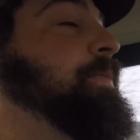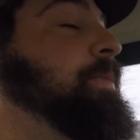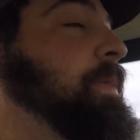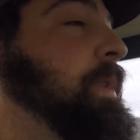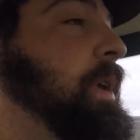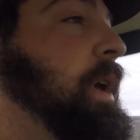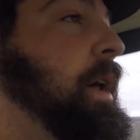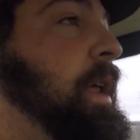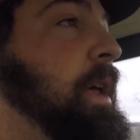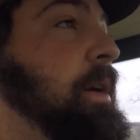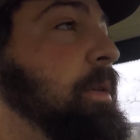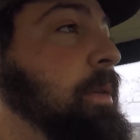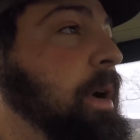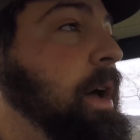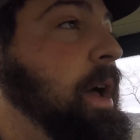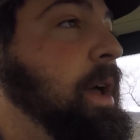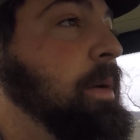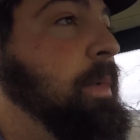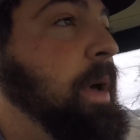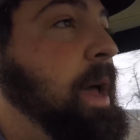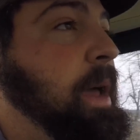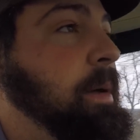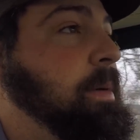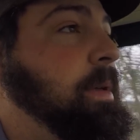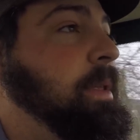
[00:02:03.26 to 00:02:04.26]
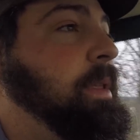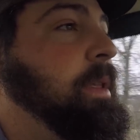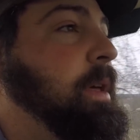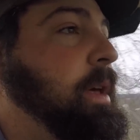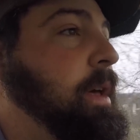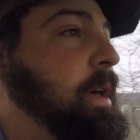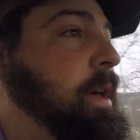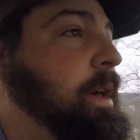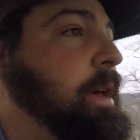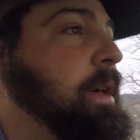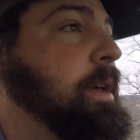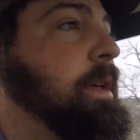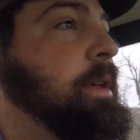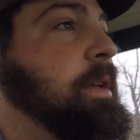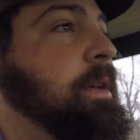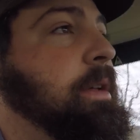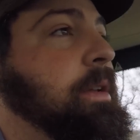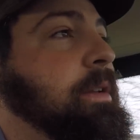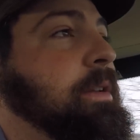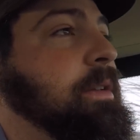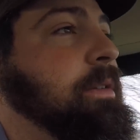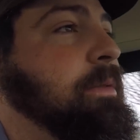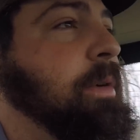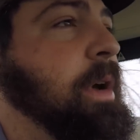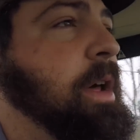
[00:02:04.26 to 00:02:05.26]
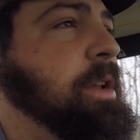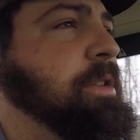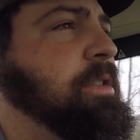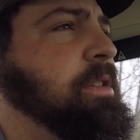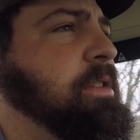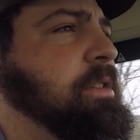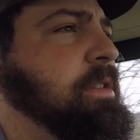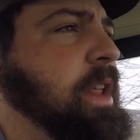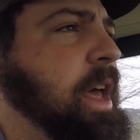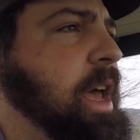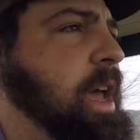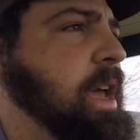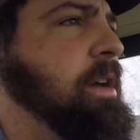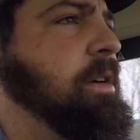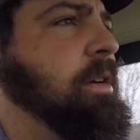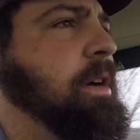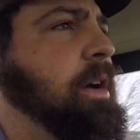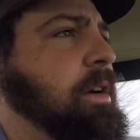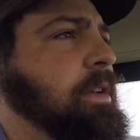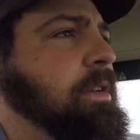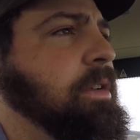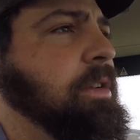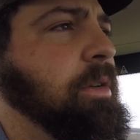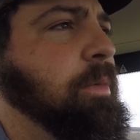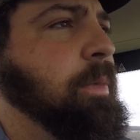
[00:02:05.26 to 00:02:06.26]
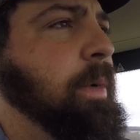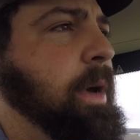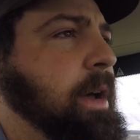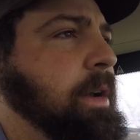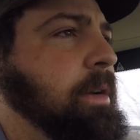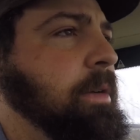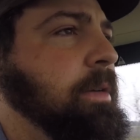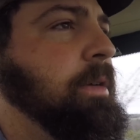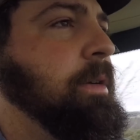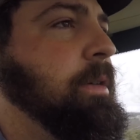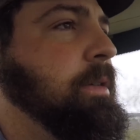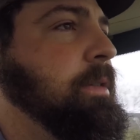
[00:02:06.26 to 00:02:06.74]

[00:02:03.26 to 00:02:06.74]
Anyway, maybe the rest of the day will go a little better.